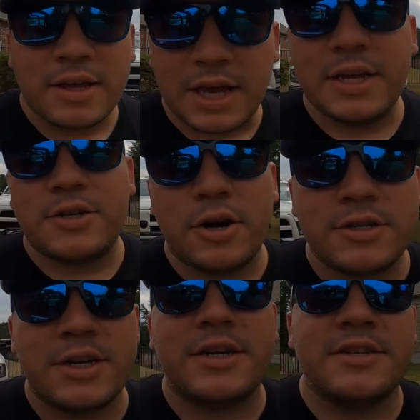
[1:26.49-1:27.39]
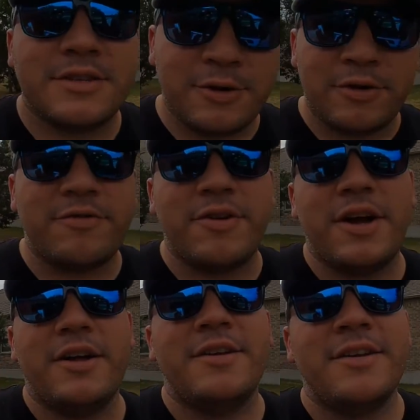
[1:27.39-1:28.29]
Can't charge it because it's low on
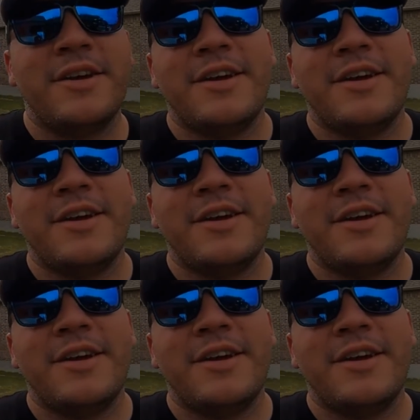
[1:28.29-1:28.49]
Freon.